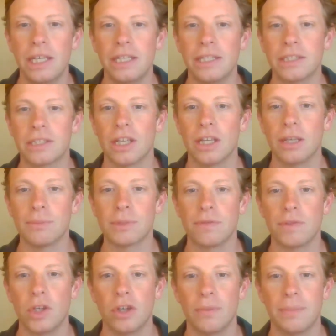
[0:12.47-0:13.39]
in terms
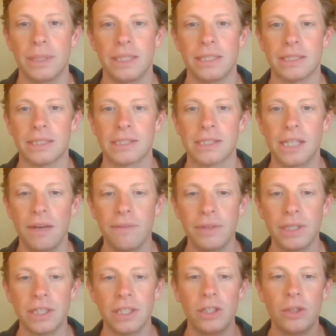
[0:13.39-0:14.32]
of European
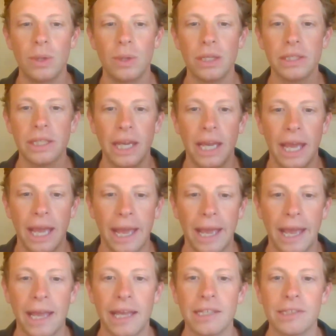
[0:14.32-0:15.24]
discovery of the New World,
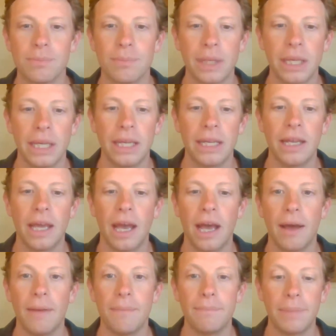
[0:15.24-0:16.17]
has
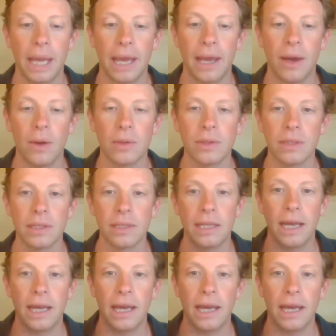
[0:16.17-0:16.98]
been about